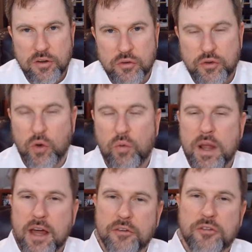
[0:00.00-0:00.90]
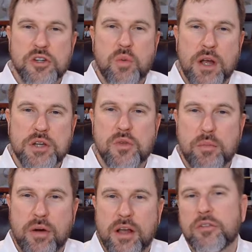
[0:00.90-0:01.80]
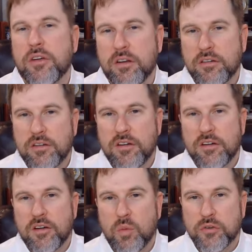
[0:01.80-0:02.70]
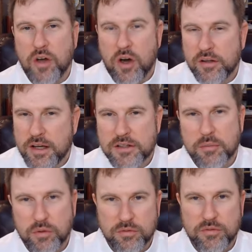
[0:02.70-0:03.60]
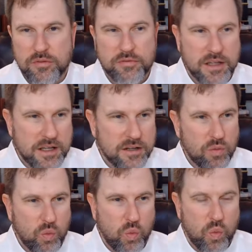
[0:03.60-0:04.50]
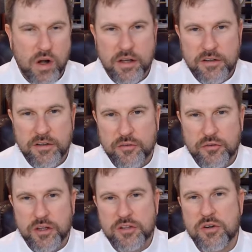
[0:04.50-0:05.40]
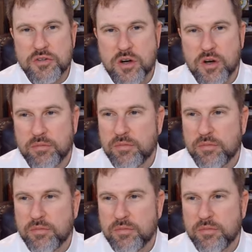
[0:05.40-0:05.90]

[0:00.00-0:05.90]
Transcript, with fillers: So if we had a situation where the president was unelectable, they get 1 6-year term.